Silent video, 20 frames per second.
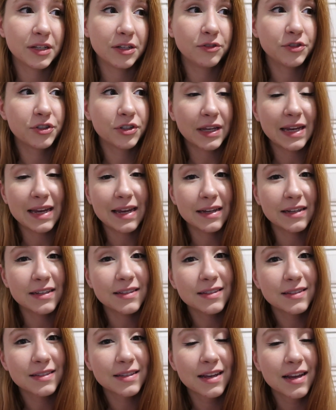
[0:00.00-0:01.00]
usually
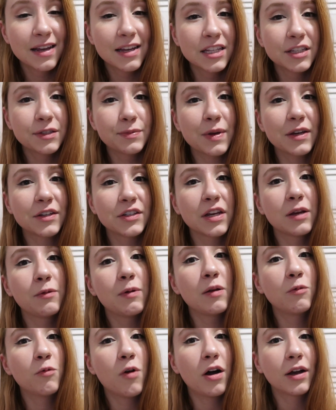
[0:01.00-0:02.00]
is, especially
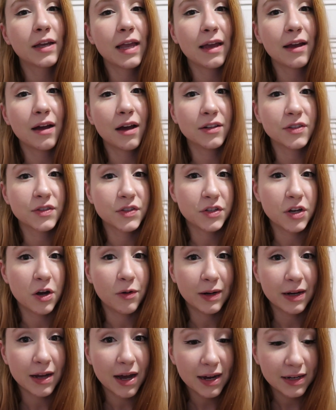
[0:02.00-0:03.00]
when walking on
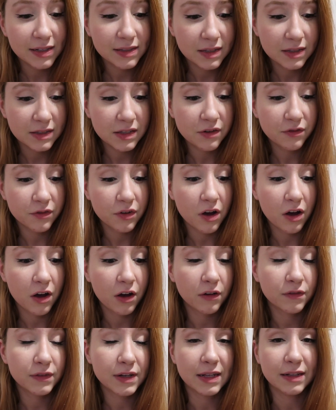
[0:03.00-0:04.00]
snow and ice is
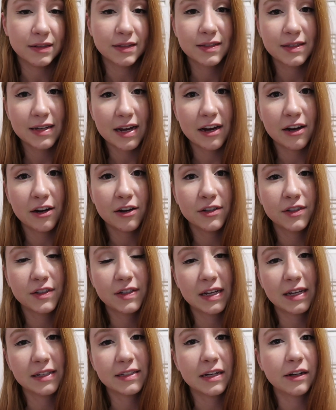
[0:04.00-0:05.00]
involved, and stairs
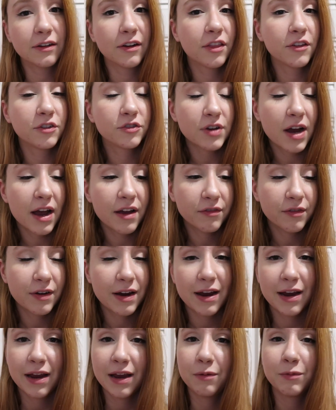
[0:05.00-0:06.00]
to get down to the
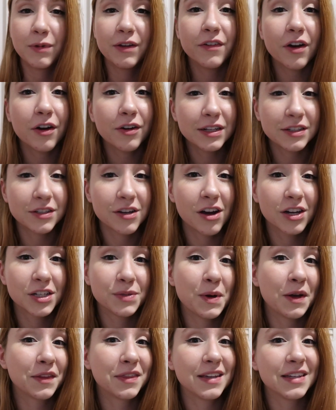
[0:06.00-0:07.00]
driveway. And we've already talked
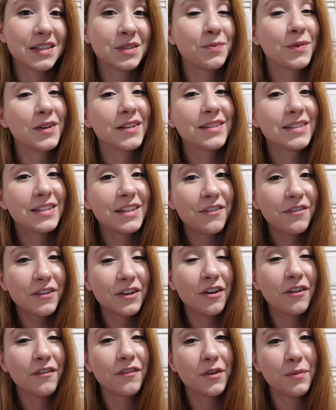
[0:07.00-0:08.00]
about this, but it's
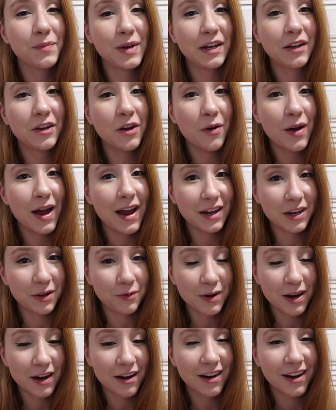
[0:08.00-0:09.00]
difficult for me to go
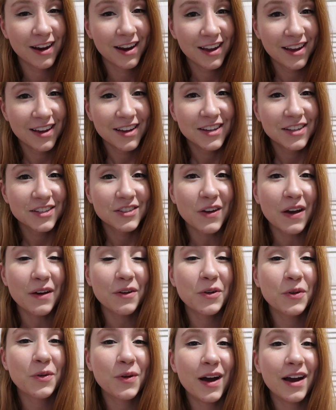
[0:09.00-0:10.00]
anywhere. So I
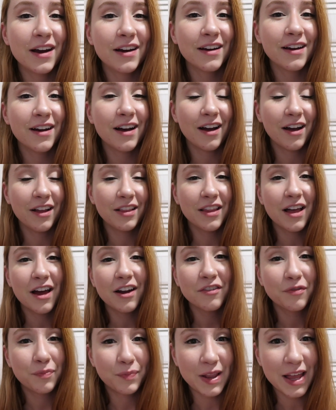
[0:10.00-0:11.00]
require a
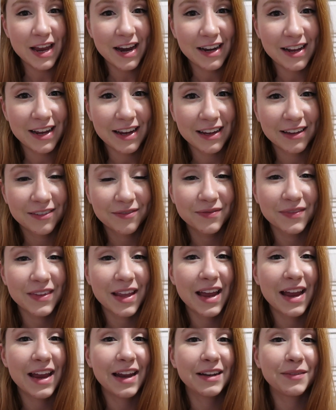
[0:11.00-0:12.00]
lot of planning,
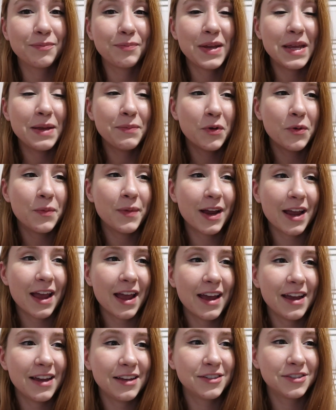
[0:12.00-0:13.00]
and people my
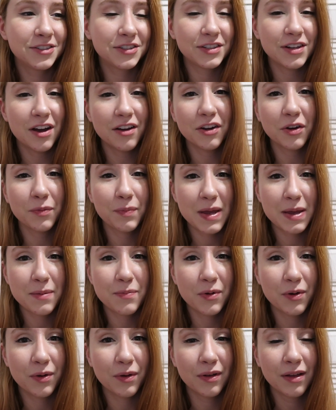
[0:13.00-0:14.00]
age, younger
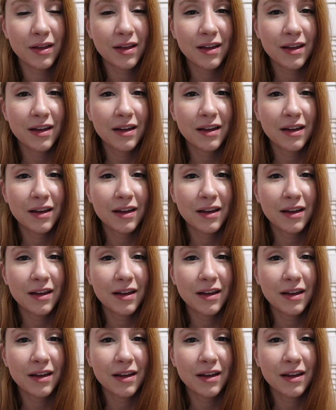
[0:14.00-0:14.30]
people,